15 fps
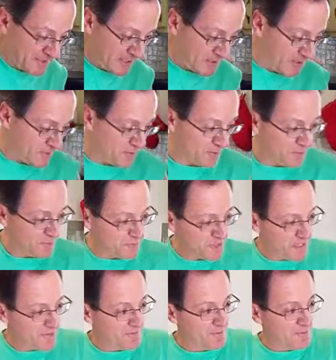I heard you could use
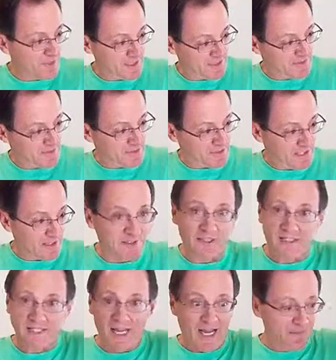that you take the
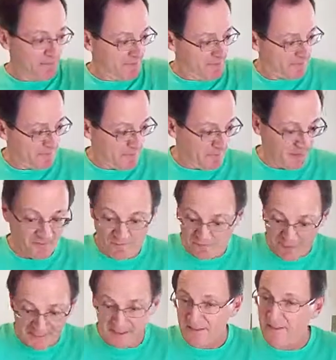top, and then people have
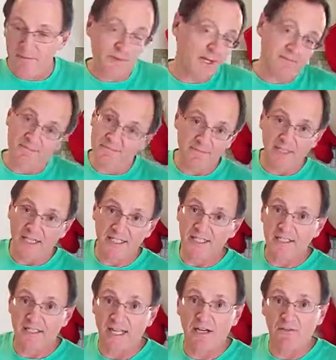planted them. I'm not
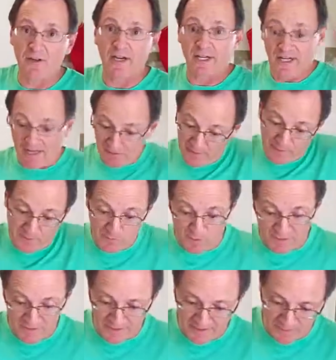into that right now. Maybe
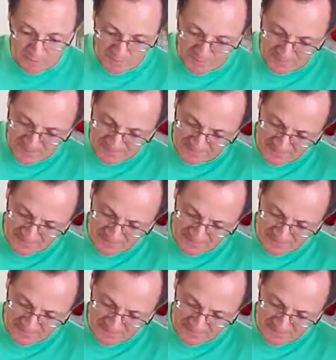one day I will be.